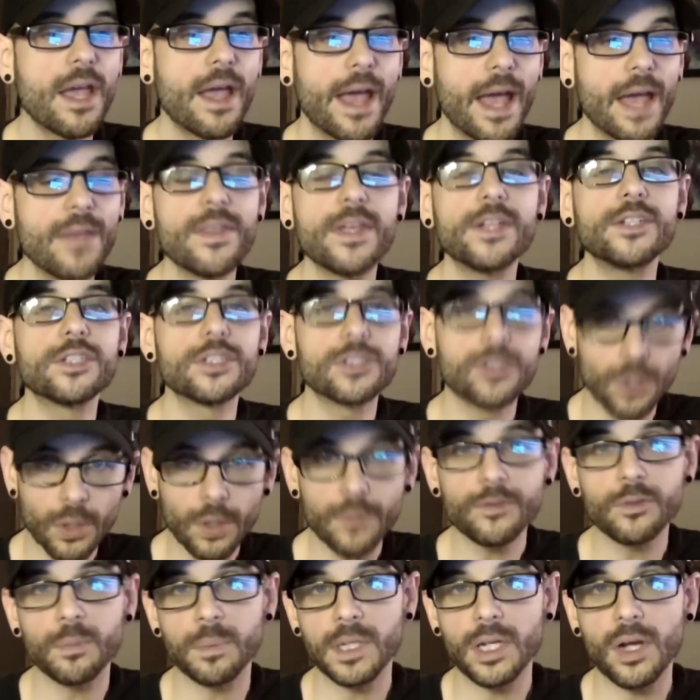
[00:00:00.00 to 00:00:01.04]
And they
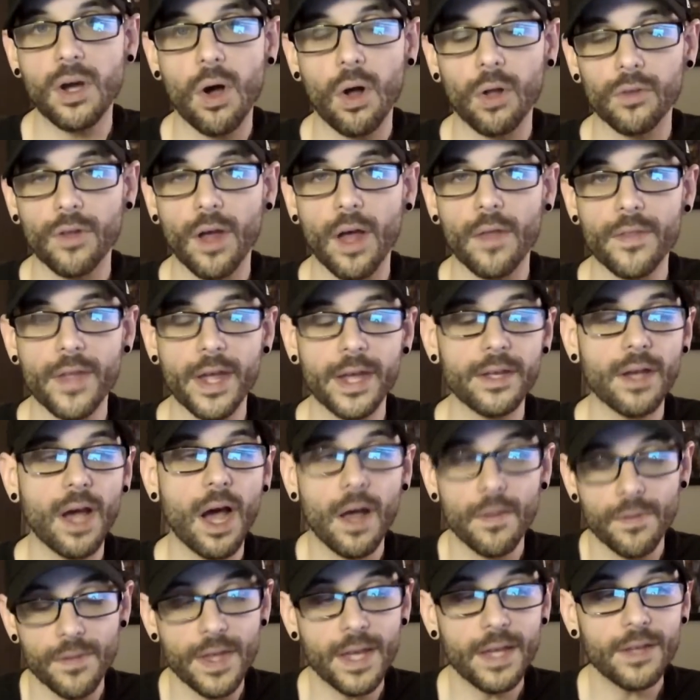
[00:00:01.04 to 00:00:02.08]
deserve to be called on that,
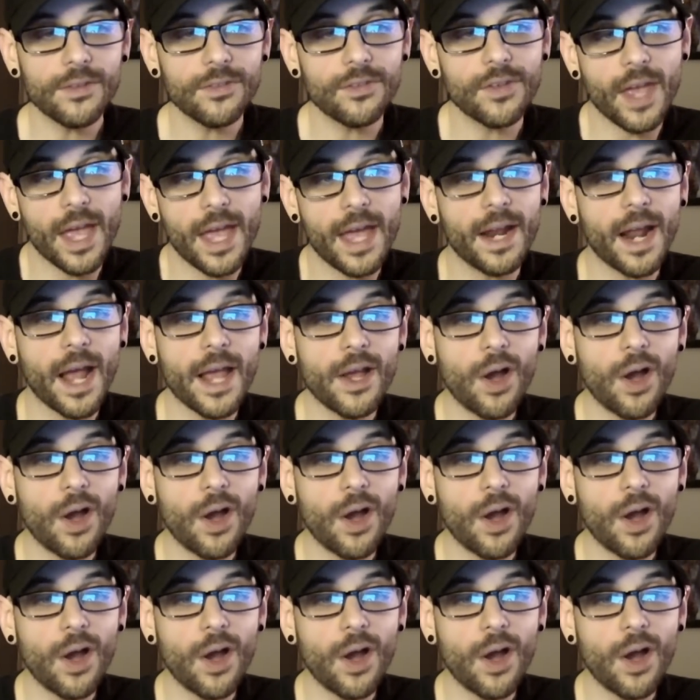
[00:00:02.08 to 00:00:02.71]
on this. And I